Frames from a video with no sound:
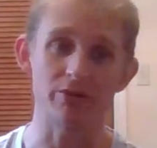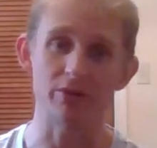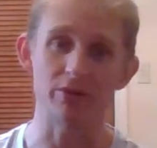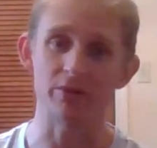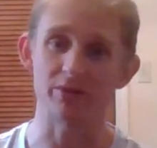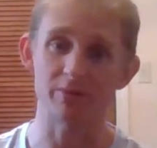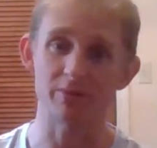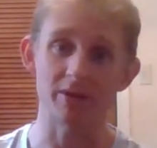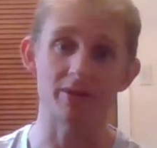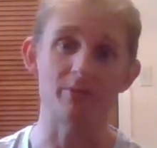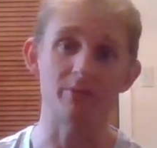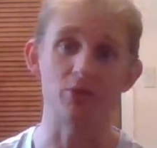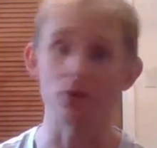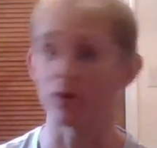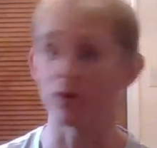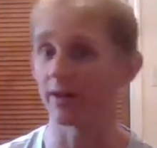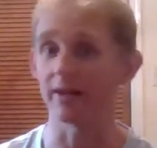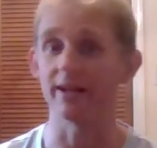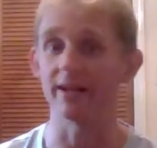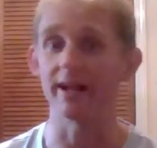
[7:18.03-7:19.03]
So we spent the
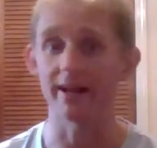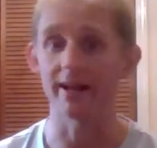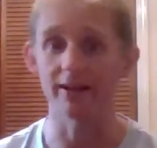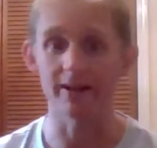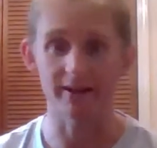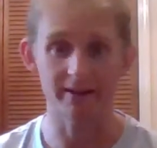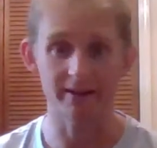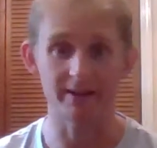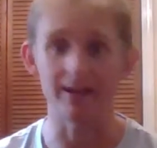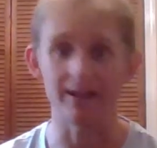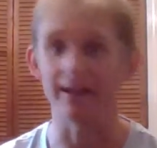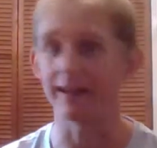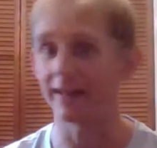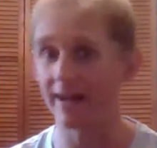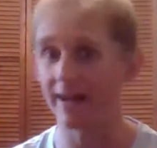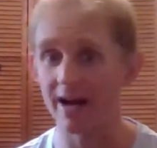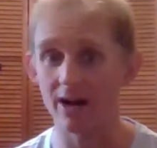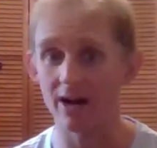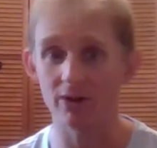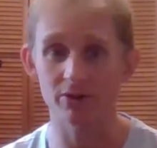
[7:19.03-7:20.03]
majority of the day cleaning the
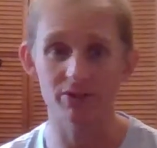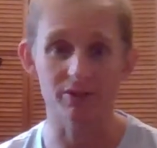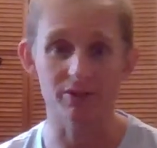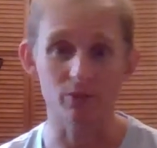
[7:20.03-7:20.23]
house